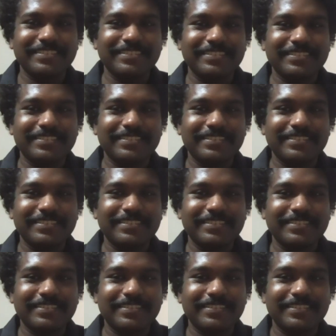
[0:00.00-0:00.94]
Well, these
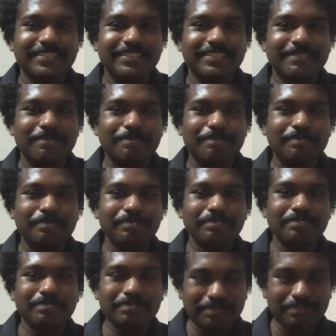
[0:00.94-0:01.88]
are all really great things
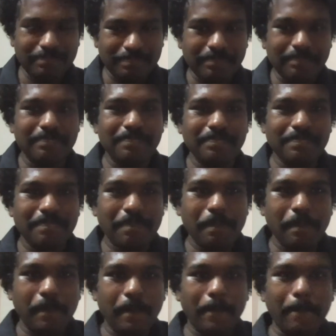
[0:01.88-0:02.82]
that I would assume we would
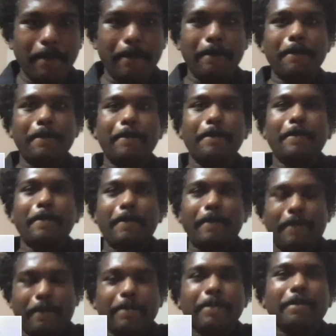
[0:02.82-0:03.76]
all want to
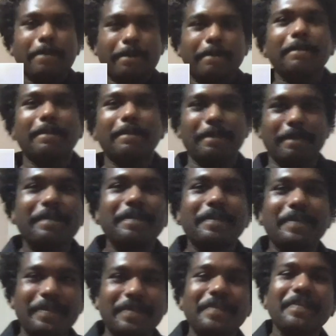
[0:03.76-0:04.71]
see from blockchain
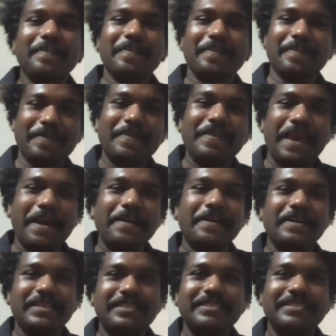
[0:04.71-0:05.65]
technology when we
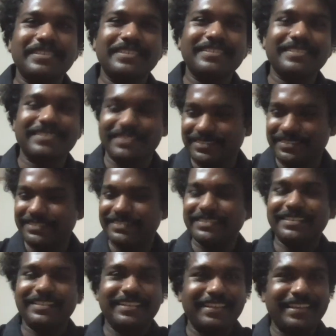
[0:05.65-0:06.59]
integrate it into
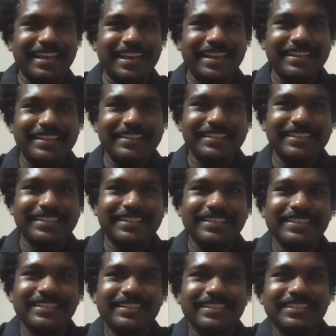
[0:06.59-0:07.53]
enterprise I T, but do
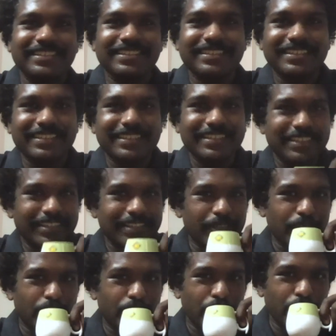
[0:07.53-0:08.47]
you think
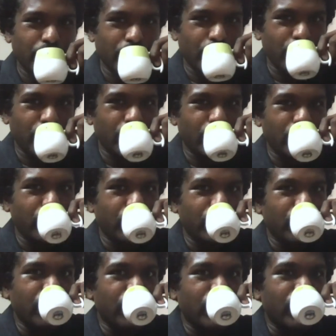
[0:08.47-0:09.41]
there are any potential
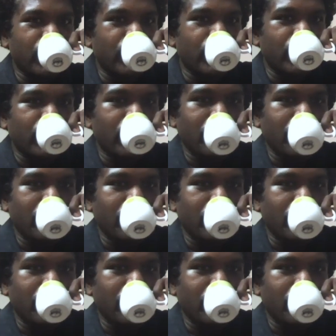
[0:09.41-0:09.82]
downsides?